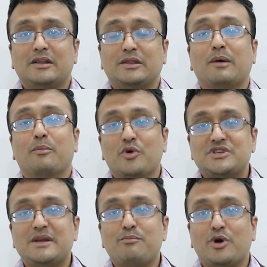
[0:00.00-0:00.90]
the
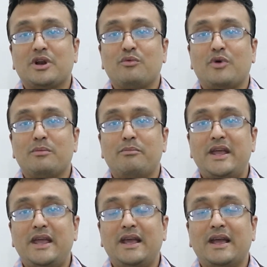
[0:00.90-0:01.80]
most important one
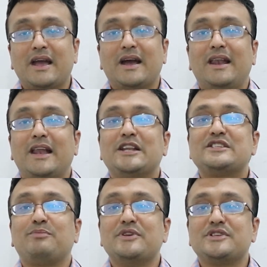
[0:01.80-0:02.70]
being let
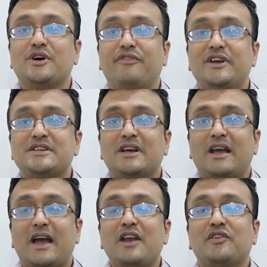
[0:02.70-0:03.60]
us preserve it
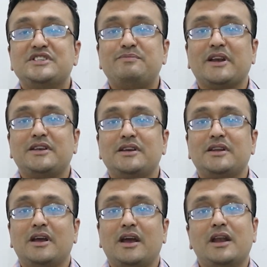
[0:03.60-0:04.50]
and respect
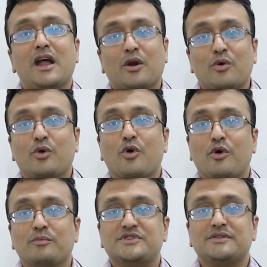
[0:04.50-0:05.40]
it in our own
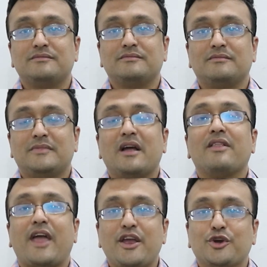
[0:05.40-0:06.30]
homes.
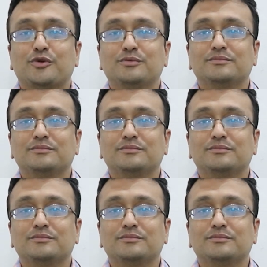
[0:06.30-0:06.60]
Thank you.